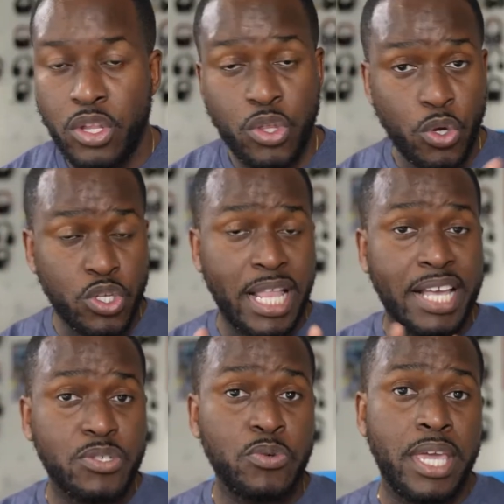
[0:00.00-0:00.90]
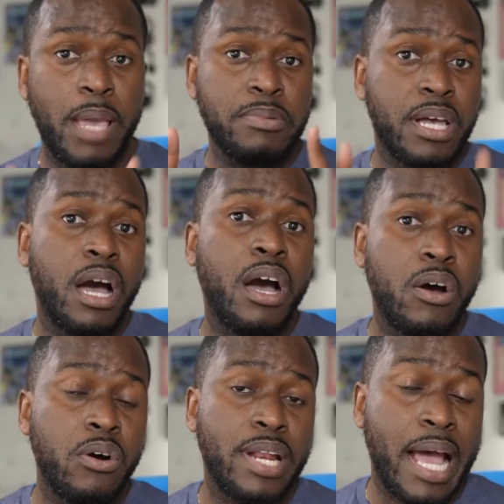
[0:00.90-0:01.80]
Those last two games are
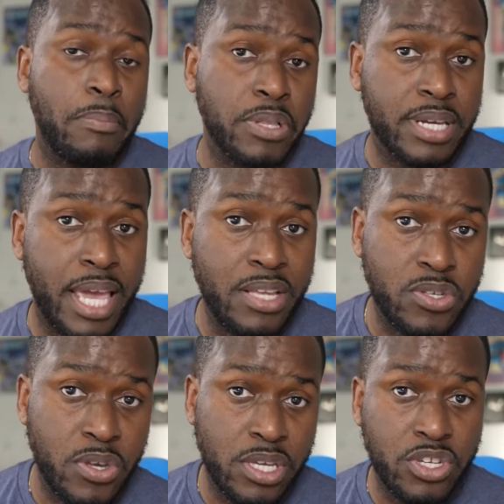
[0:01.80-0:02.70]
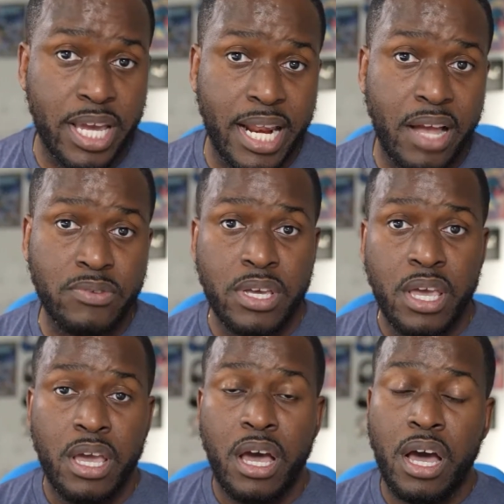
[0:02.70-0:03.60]
on Apple Arcade, so you can check it out
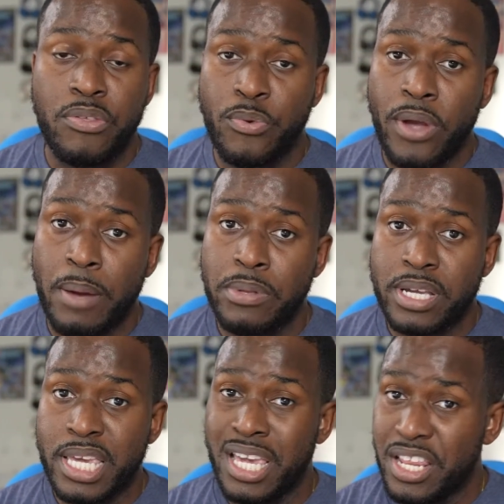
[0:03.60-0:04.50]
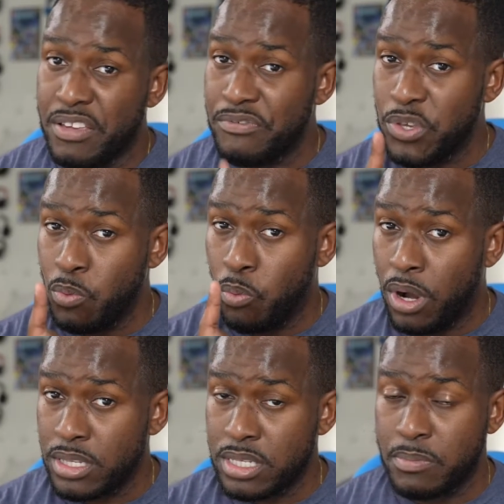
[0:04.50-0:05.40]
through Apple Arcade if you
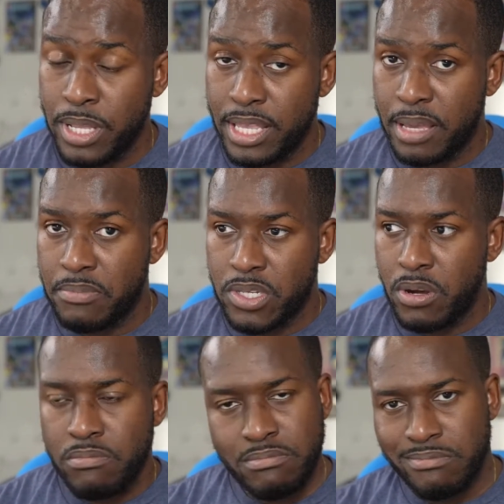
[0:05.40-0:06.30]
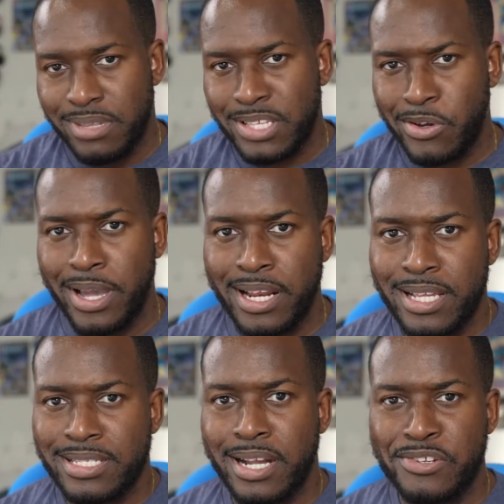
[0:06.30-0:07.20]
want to play them. So let's go ahead and
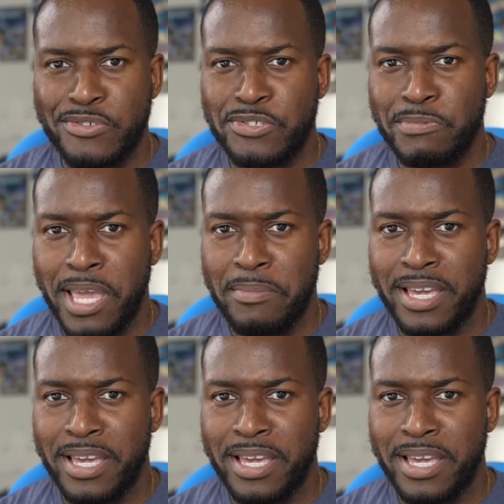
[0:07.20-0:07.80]
start doing some gaming,